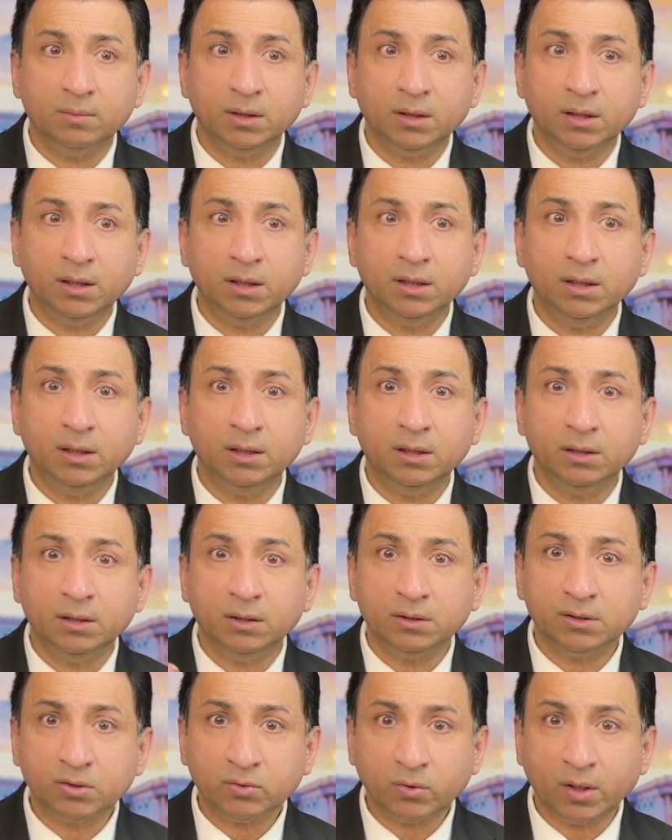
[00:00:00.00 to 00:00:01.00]
he
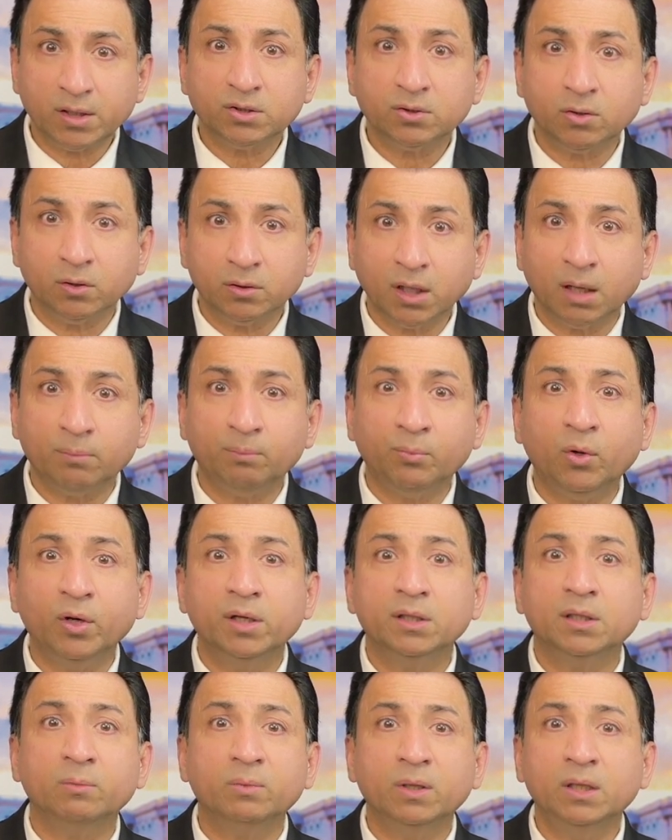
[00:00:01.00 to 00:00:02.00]
stressed on that
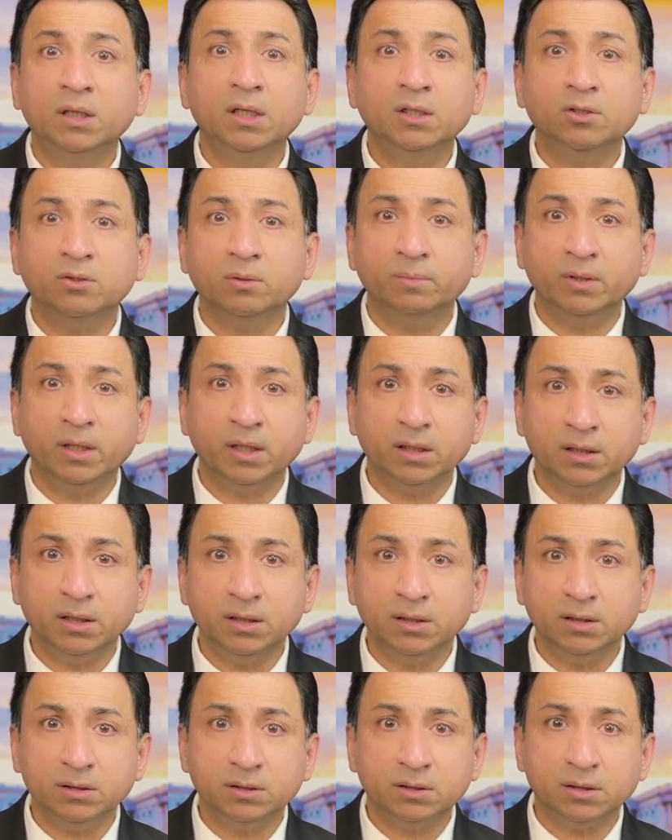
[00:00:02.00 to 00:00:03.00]
point that we need to bring
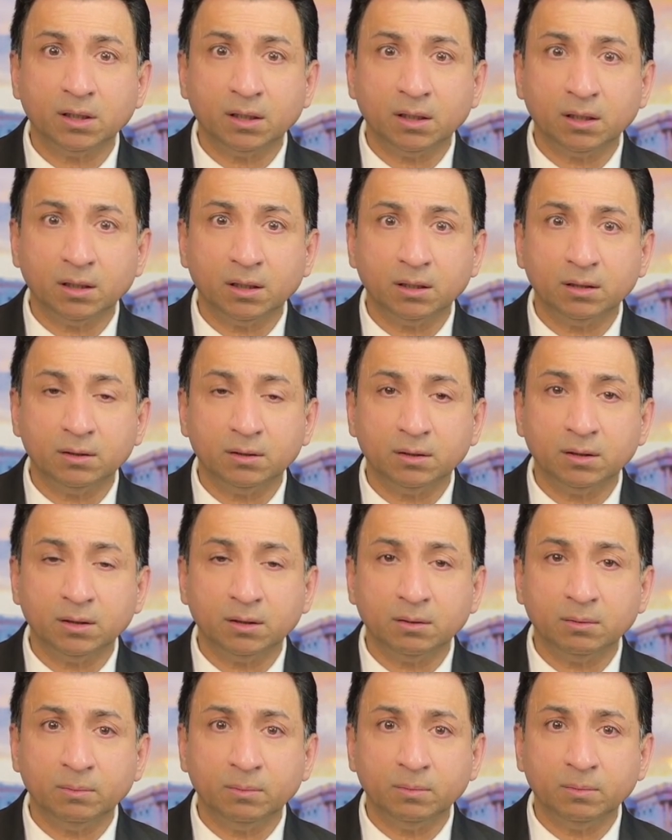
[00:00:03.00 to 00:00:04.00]
these
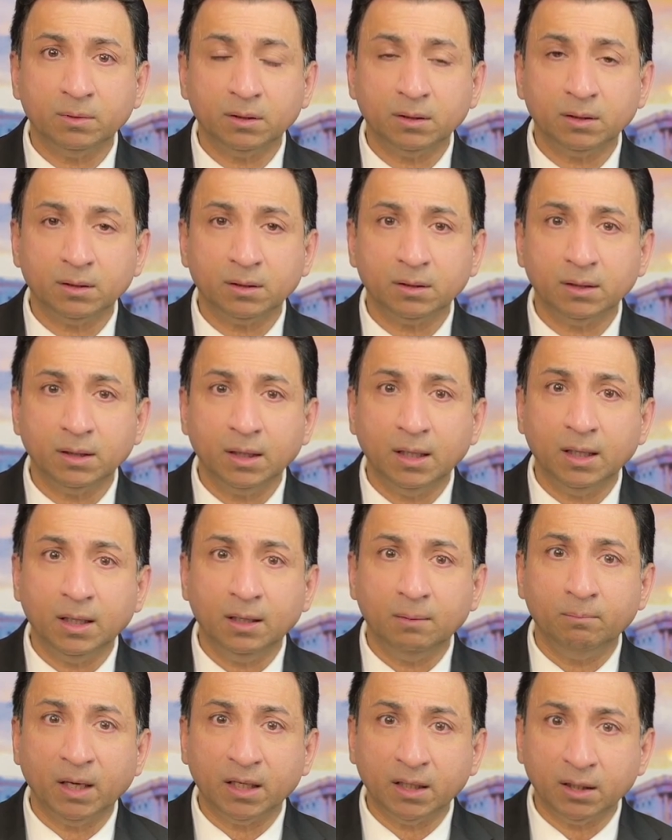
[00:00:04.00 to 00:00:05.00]

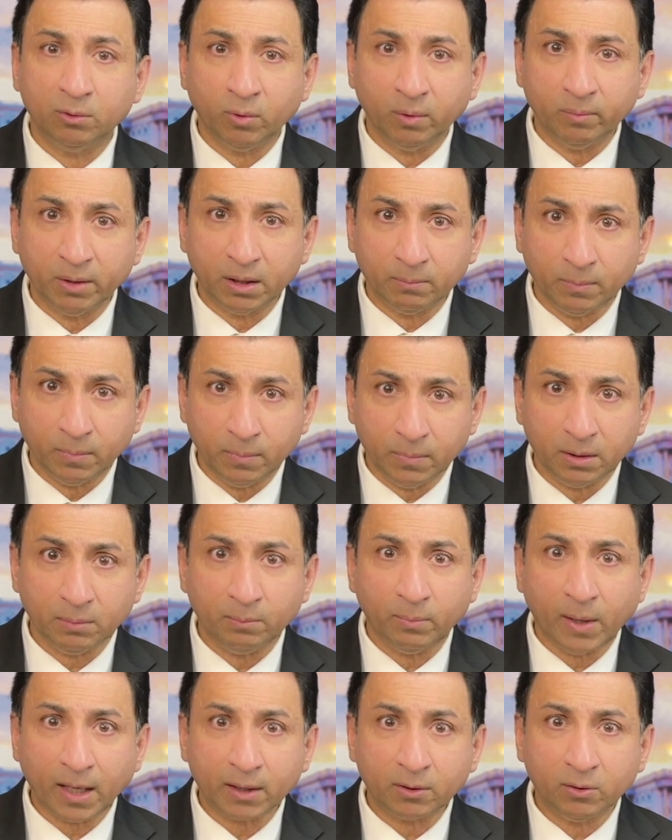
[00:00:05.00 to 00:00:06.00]
men and women
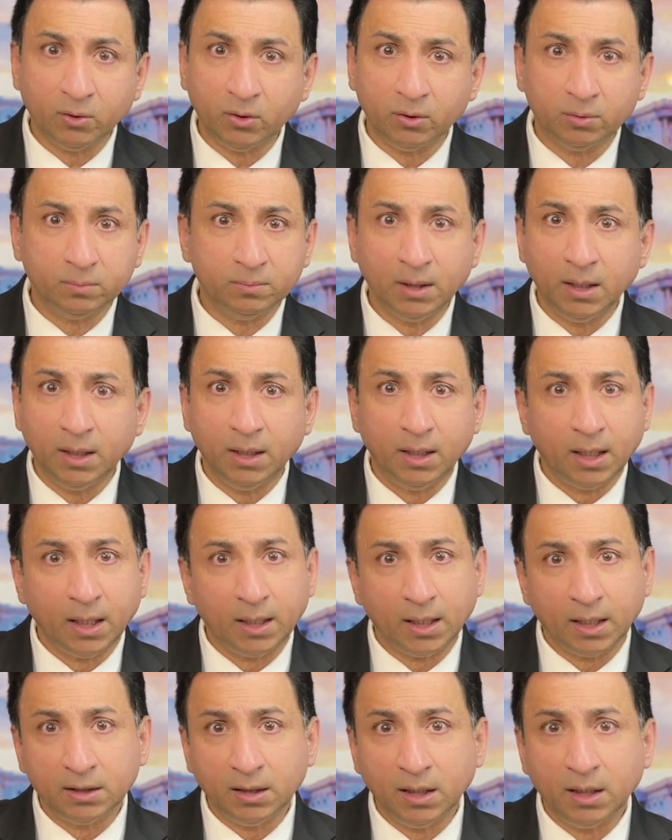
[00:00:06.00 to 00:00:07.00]
back home,
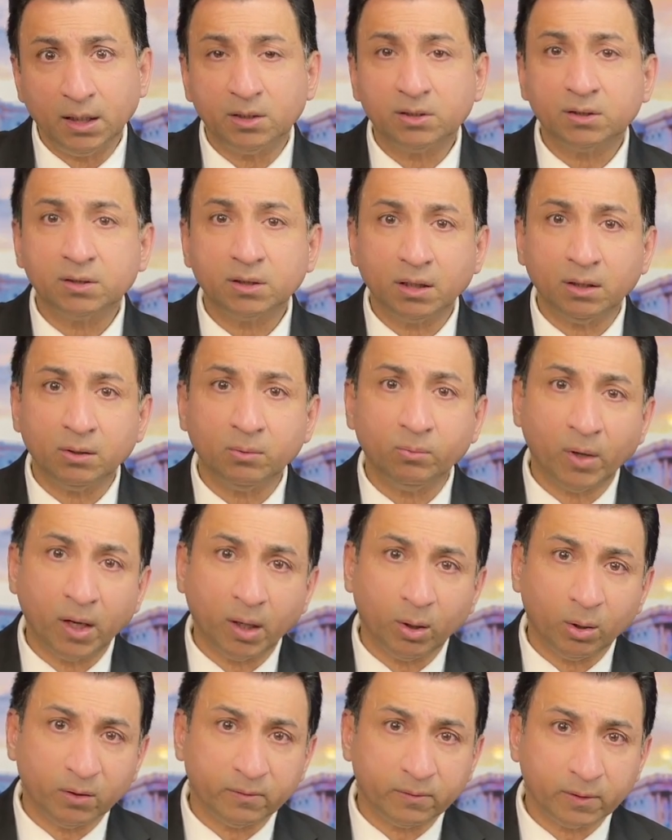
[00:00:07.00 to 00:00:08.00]
and I think it's
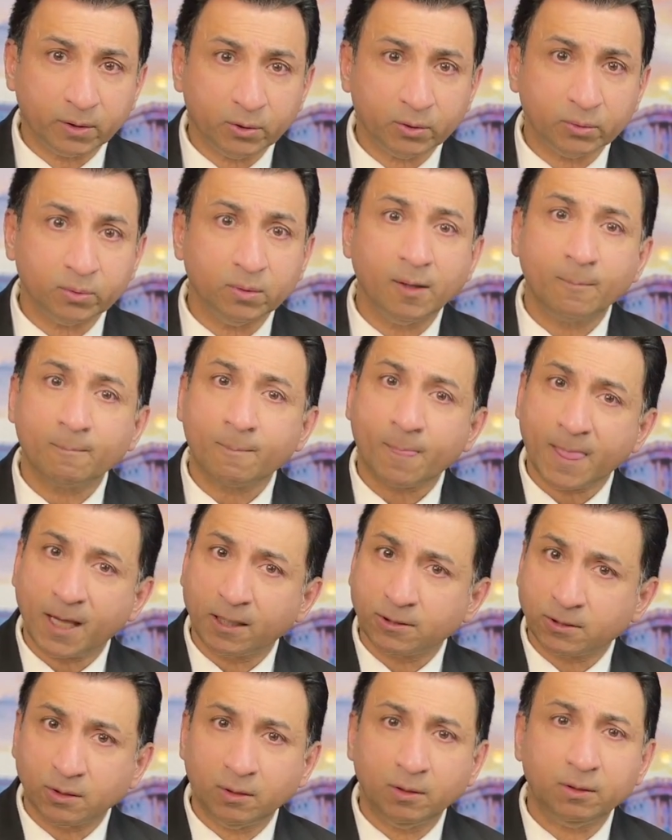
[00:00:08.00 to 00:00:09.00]
way overdue.
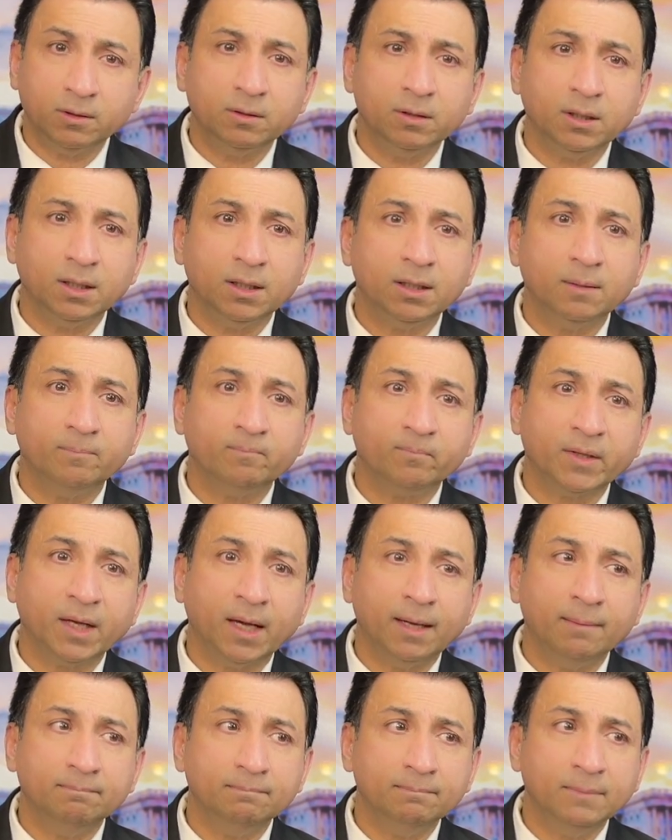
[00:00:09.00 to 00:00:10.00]
So
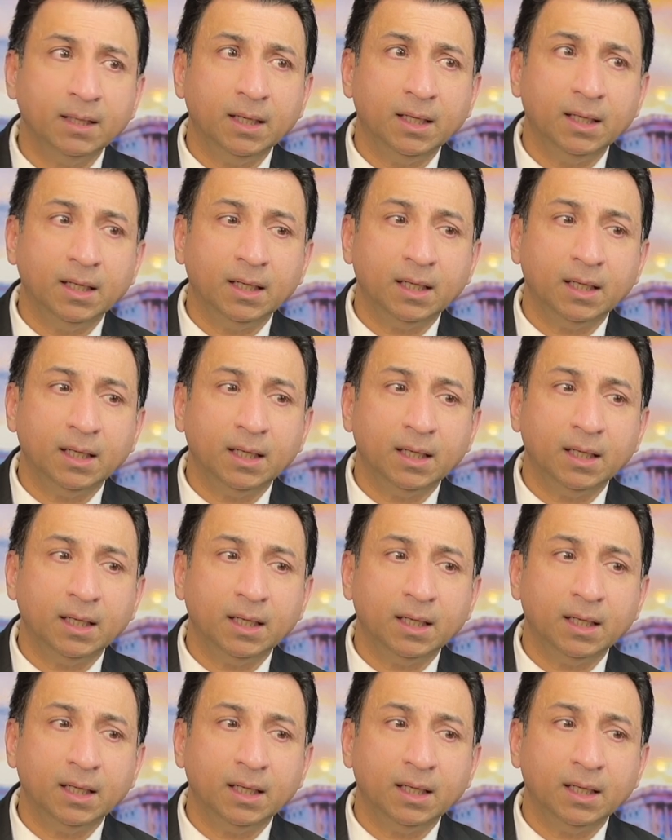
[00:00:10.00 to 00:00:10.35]
him